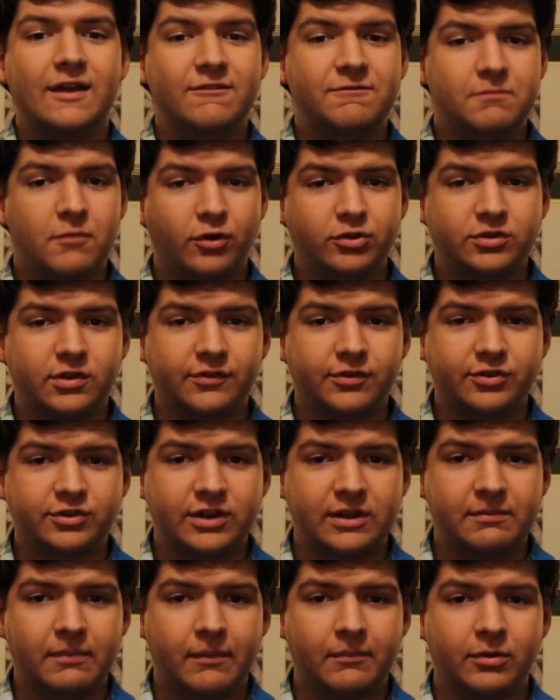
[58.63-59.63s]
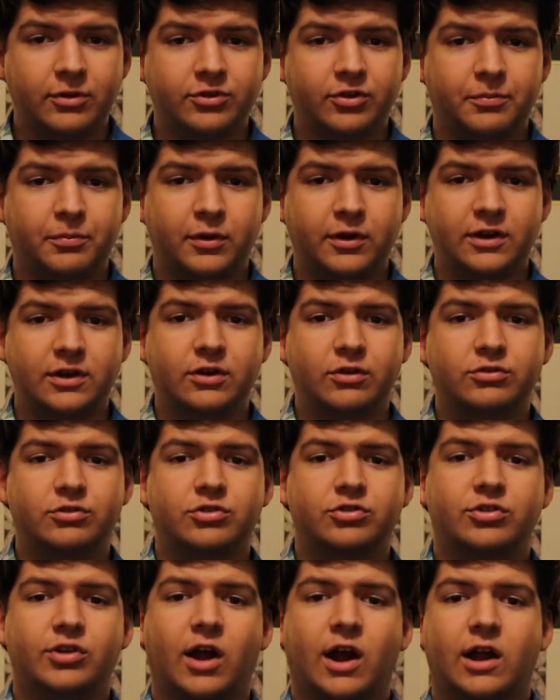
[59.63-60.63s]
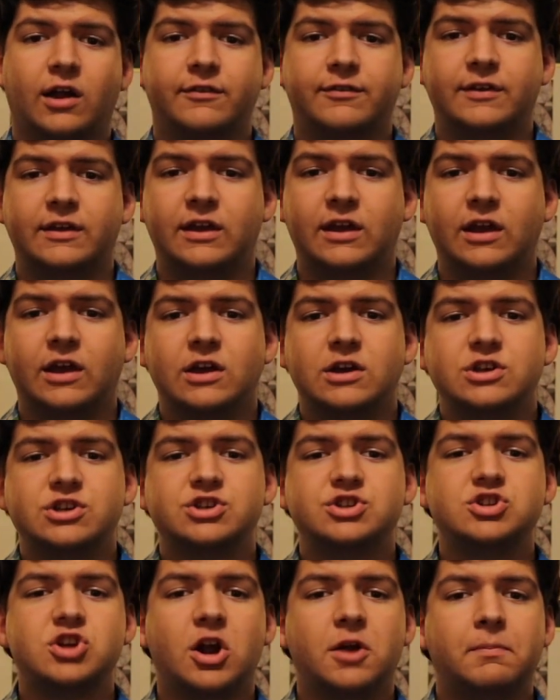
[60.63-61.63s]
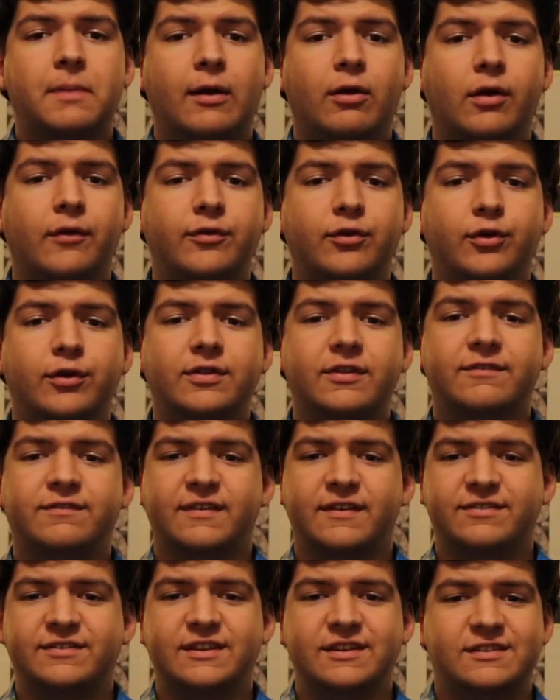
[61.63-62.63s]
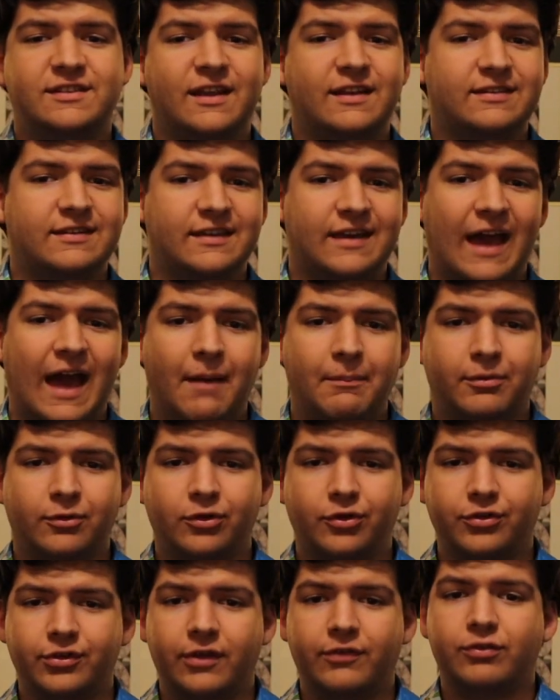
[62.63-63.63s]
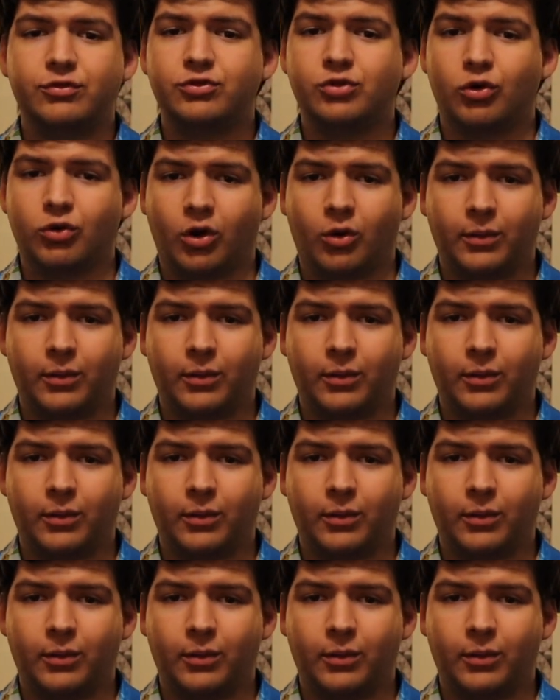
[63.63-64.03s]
If most of your team members are pretty new to geography, start by reviewing the 50 states and capitals if you don't